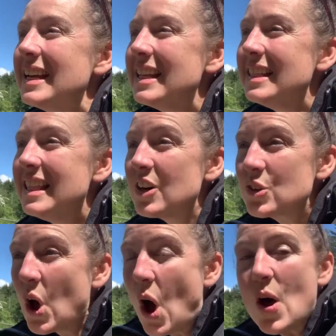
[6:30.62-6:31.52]

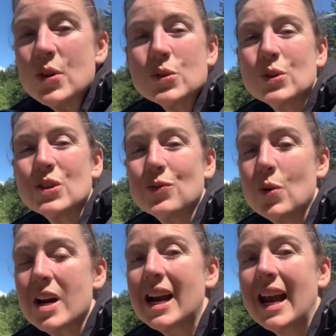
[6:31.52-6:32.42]
there's all sorts of
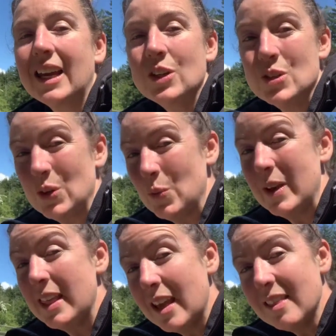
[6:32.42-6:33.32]
work I can
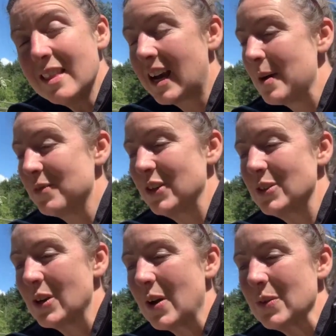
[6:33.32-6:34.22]
do in the comfort
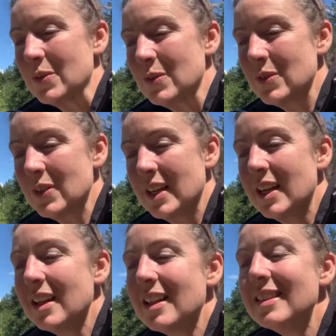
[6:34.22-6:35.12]
zone
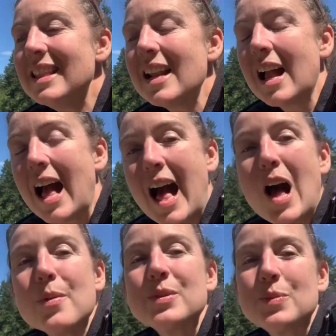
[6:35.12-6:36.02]
that
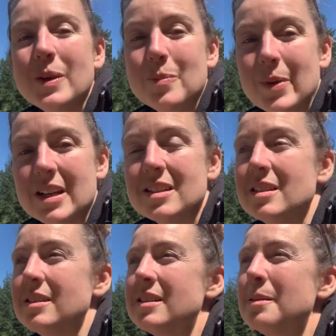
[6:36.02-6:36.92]
helps me
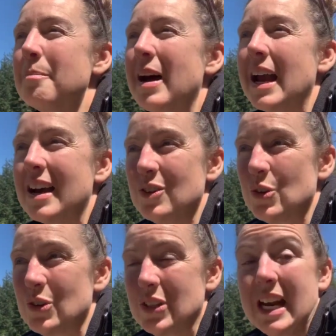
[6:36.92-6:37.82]
build my
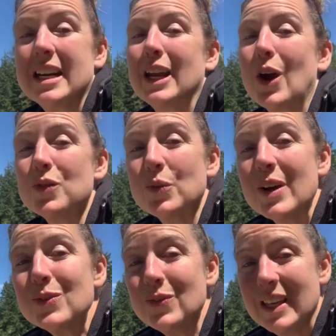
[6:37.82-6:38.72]
understanding of what
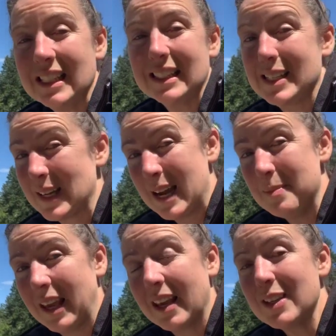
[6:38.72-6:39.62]
feel and
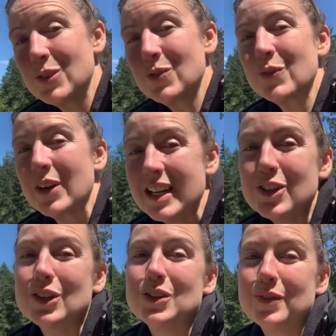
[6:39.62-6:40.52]
timing is for each
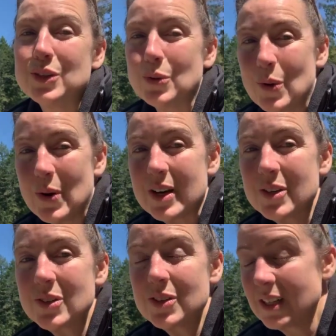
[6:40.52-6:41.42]
individual
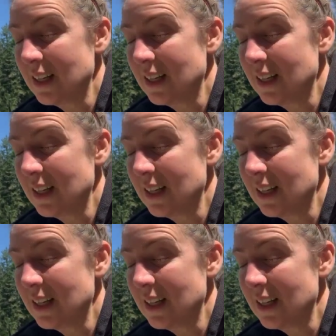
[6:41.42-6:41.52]
horse.